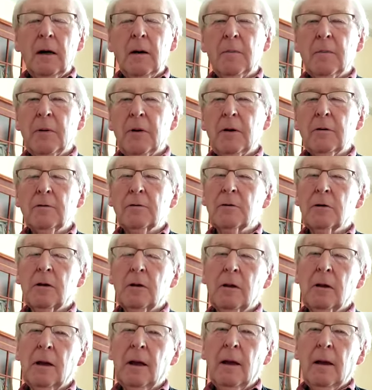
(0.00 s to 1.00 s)
approach
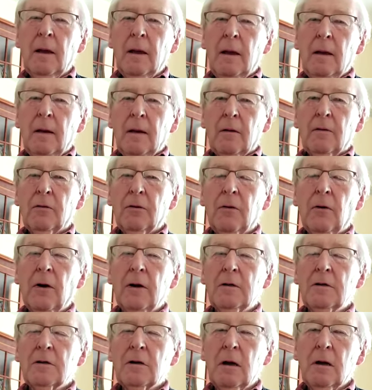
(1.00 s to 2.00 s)
the
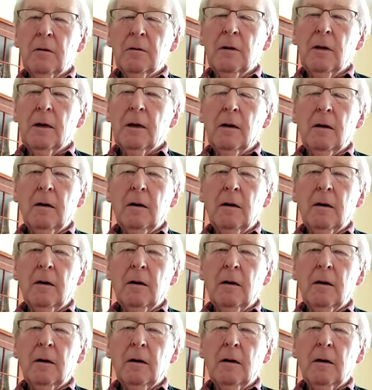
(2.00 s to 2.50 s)
thrice holy